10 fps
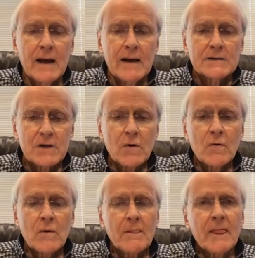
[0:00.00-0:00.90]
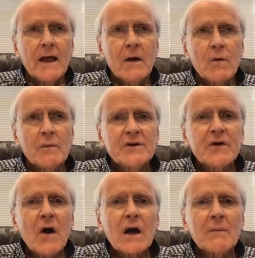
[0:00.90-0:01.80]
So when we
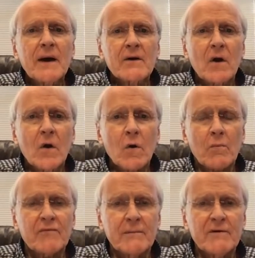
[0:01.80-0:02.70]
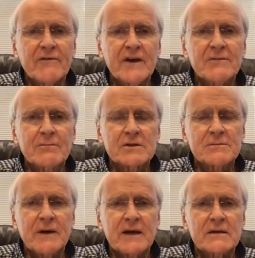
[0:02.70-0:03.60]
talk about hope from a faith
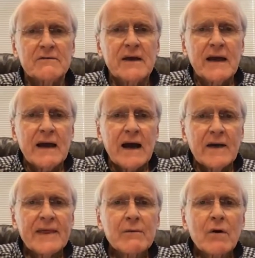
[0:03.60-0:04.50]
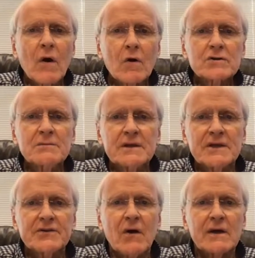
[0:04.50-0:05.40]
perspective, I think we're
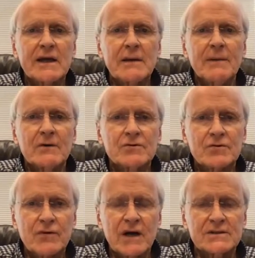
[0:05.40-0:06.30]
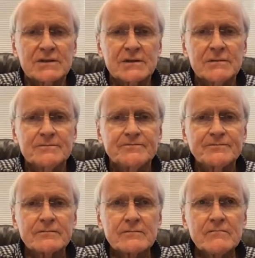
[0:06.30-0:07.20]
ultimately talking about trust.
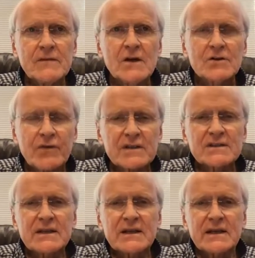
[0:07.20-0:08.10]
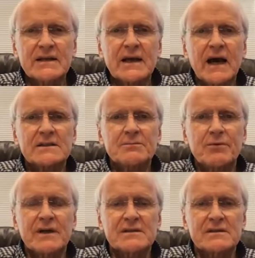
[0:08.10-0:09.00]
Trusting in God's
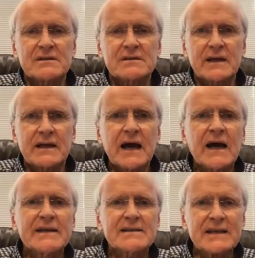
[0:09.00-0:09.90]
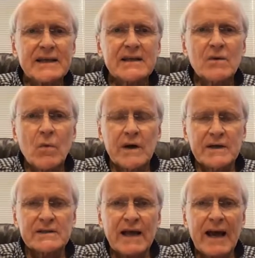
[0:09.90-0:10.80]
presence, that God is in what
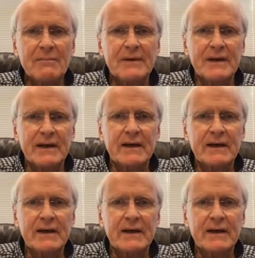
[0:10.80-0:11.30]
is happening.